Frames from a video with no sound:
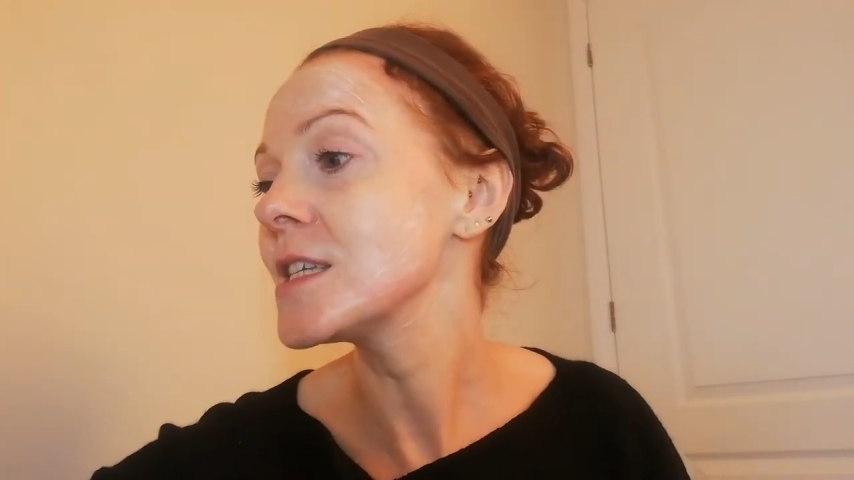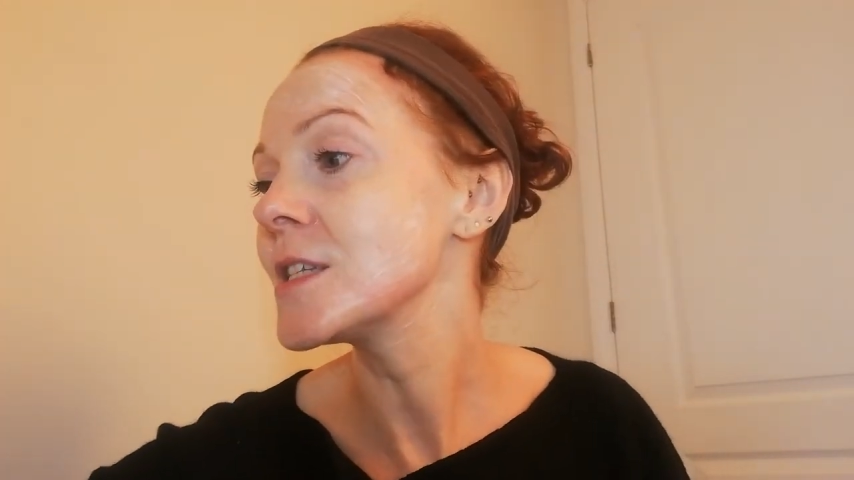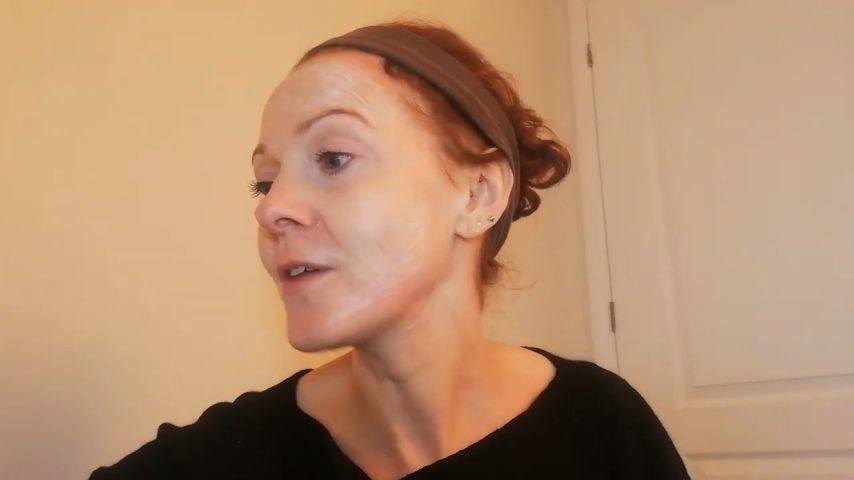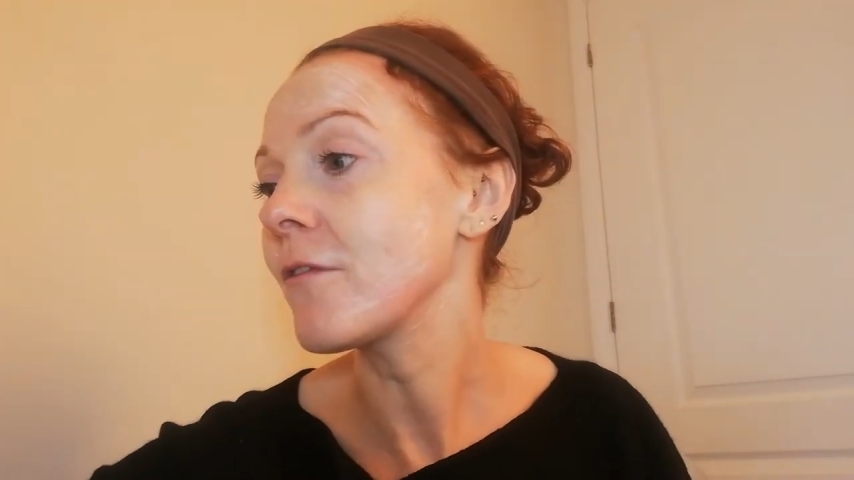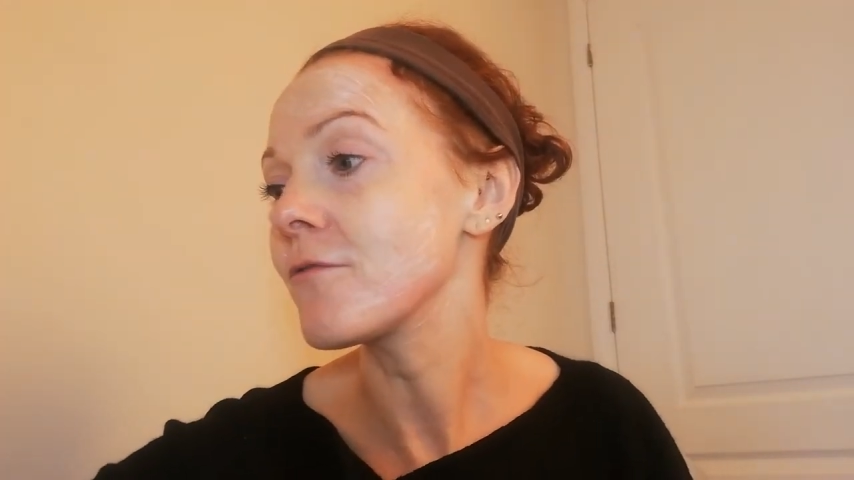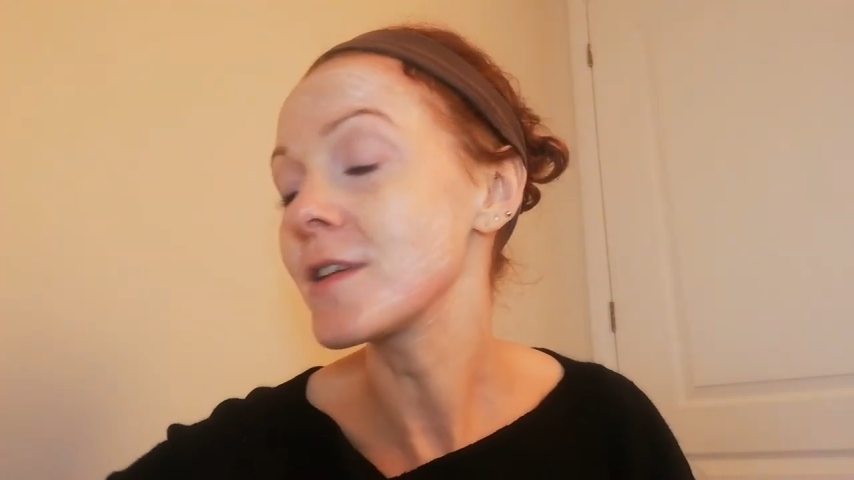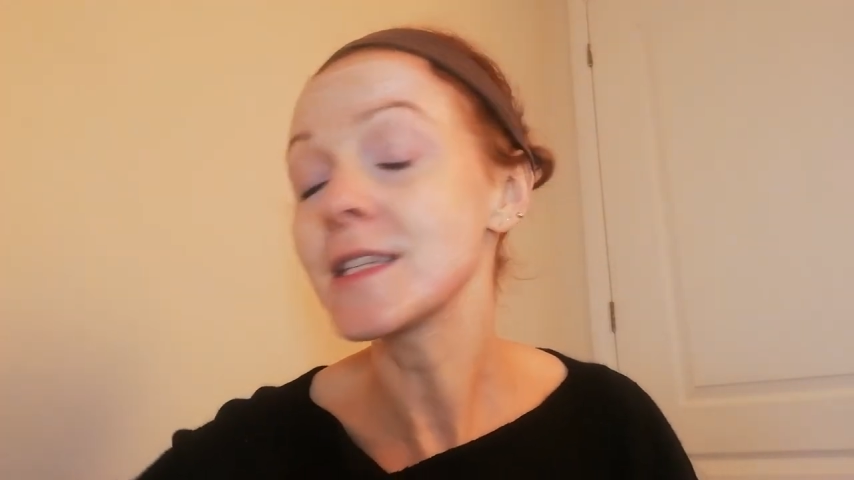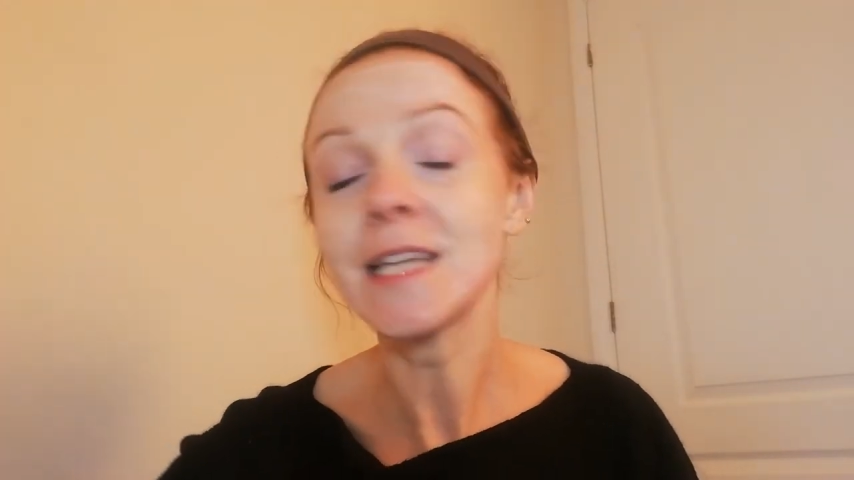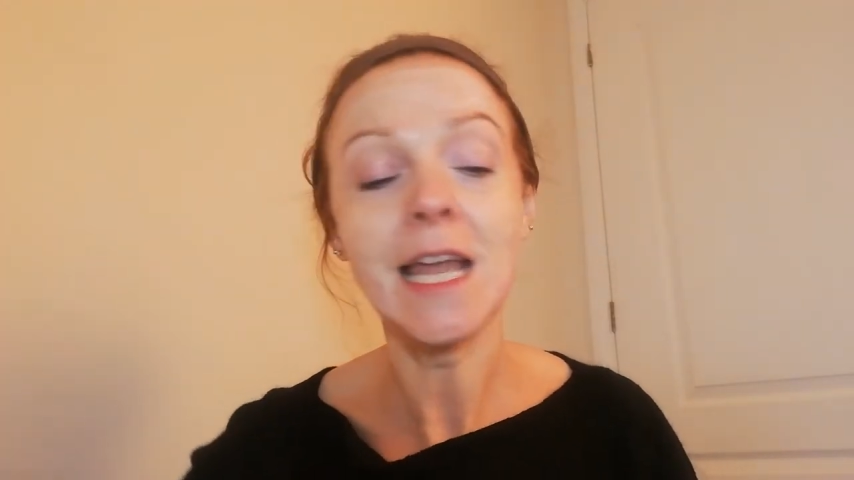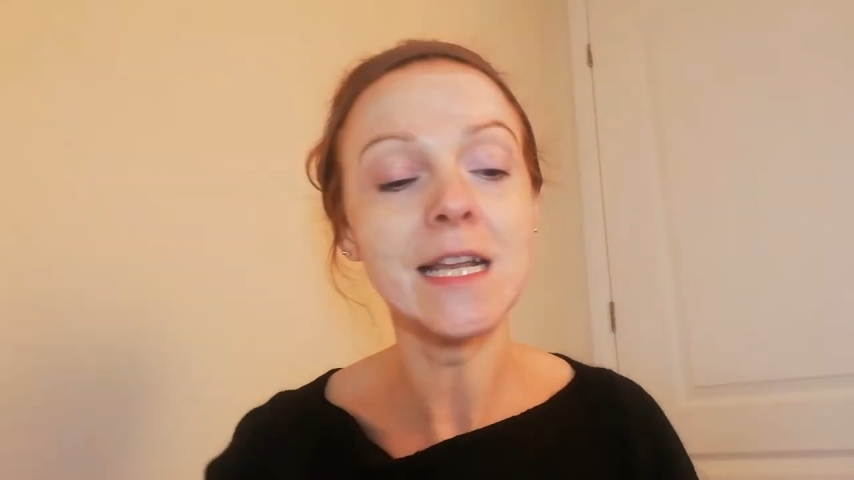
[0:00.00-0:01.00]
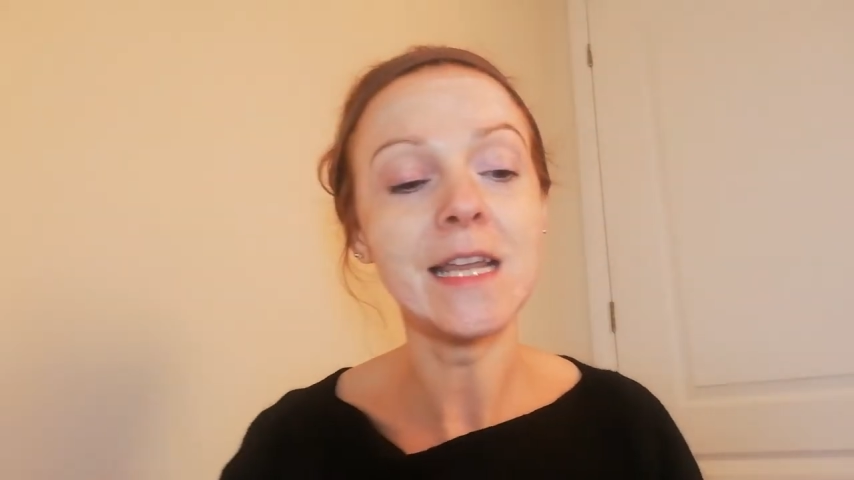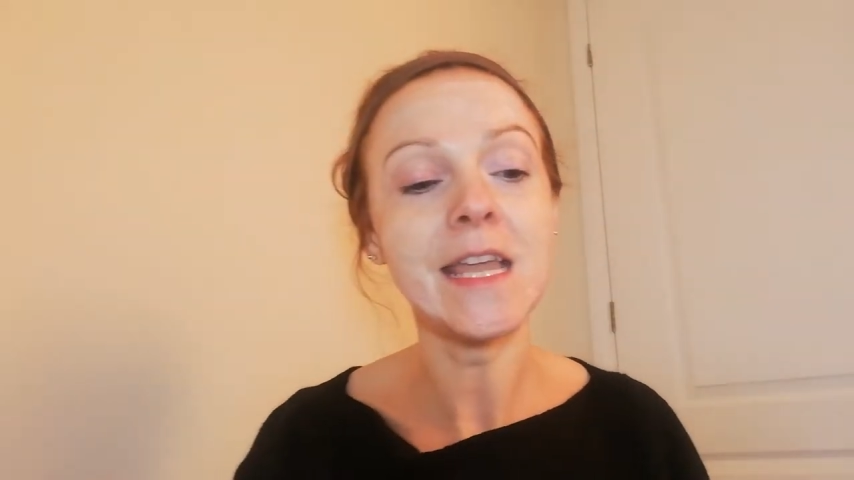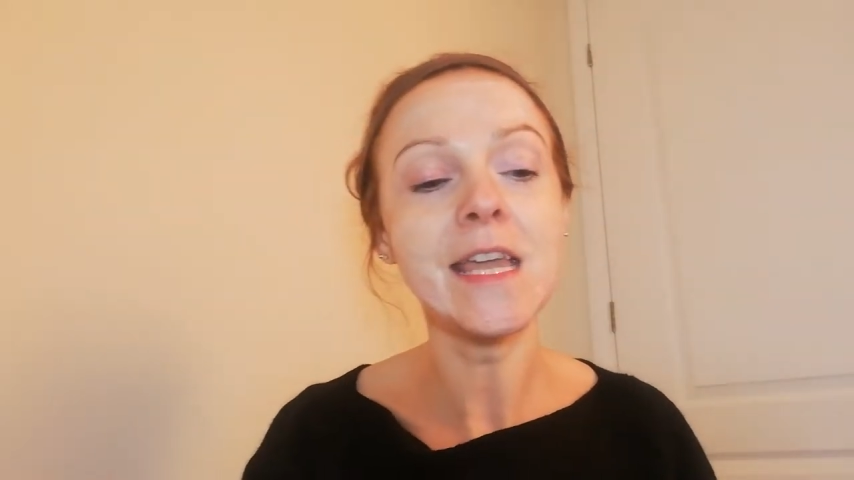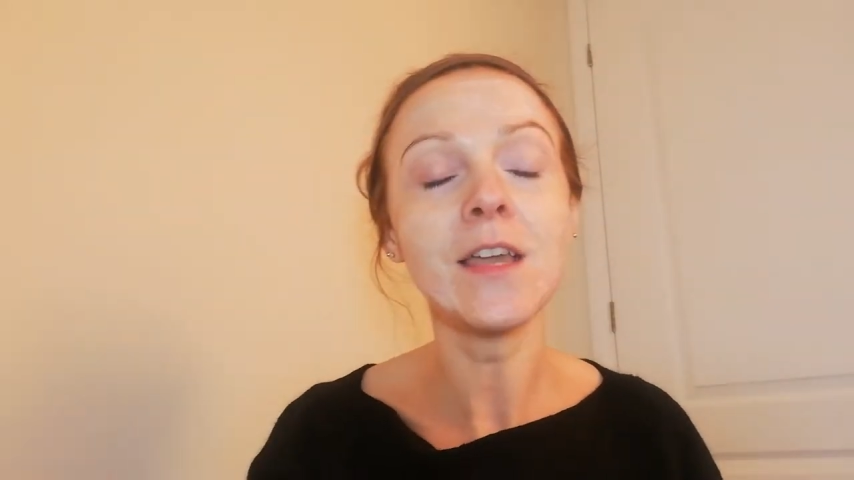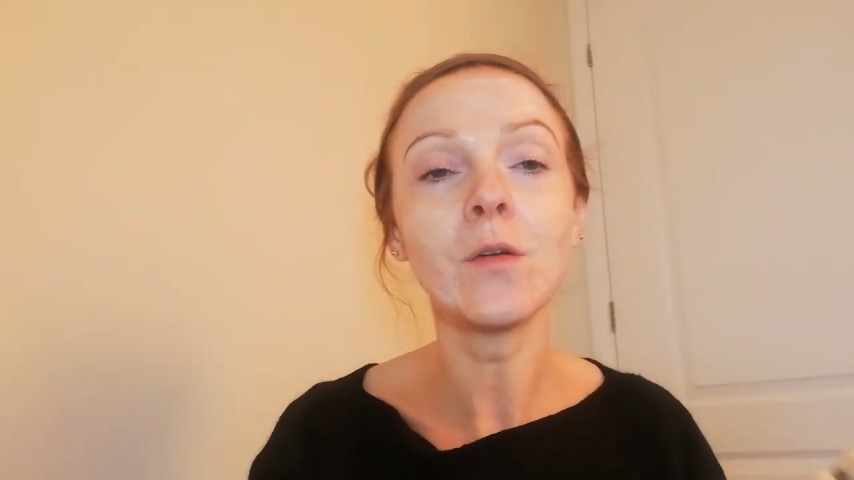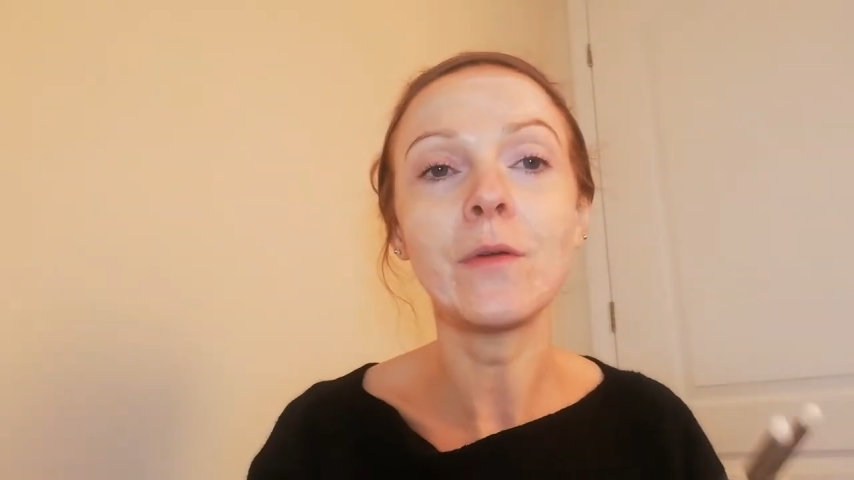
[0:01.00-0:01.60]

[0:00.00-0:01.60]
this feathering technique